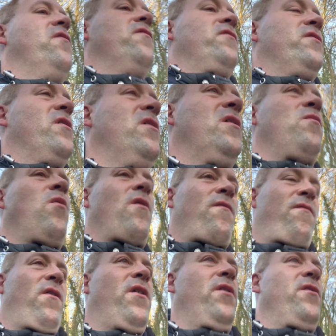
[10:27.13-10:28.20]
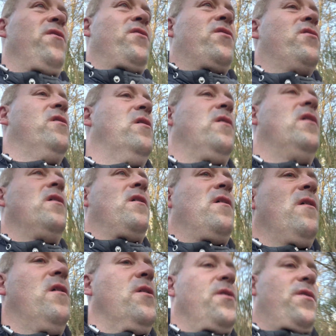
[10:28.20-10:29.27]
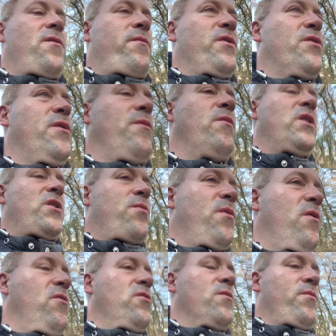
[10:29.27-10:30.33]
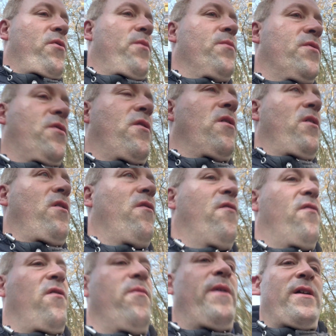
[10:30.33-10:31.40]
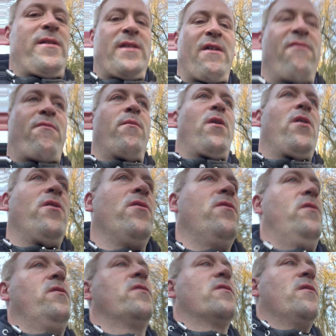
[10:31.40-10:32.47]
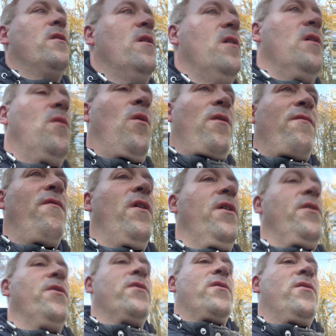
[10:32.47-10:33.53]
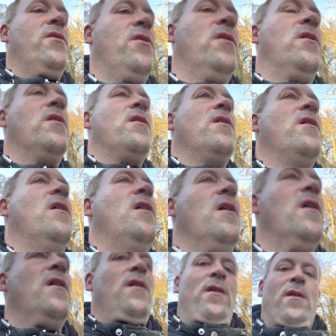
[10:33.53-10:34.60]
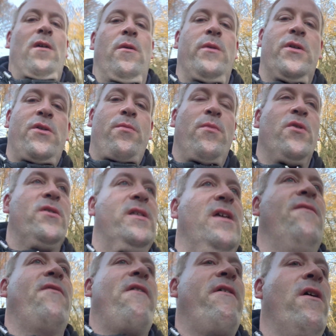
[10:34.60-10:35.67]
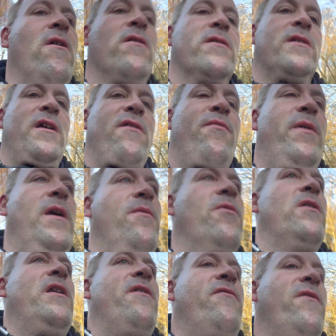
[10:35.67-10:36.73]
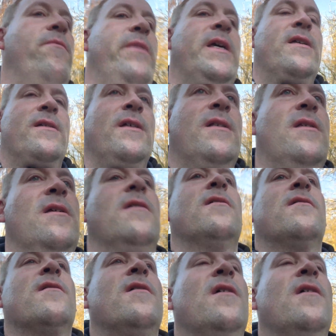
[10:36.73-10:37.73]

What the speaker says: there's only one road between Wychbold and Bromsgrove, about 7 miles, one road, which must seem very odd if people live in big cities.